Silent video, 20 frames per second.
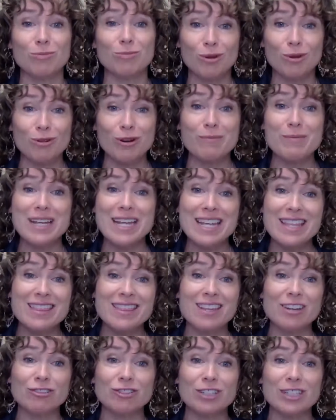program
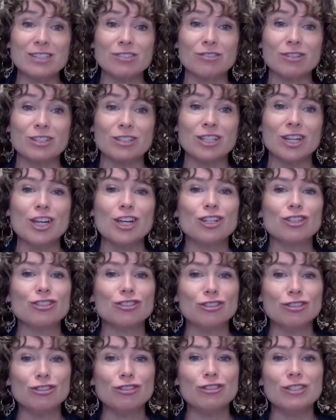in their district
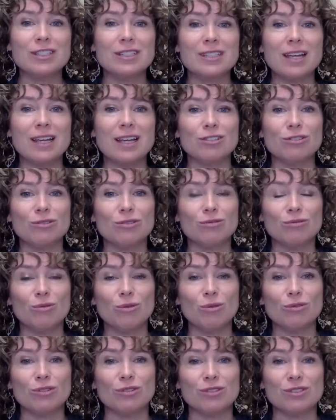should you decide to
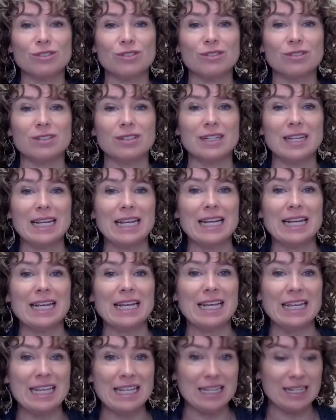enroll your student
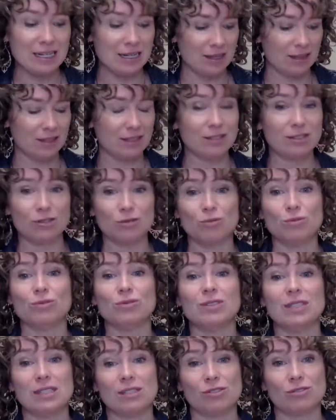in the
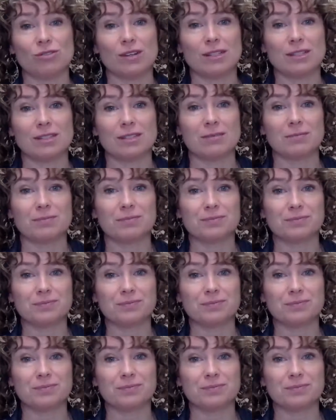school district.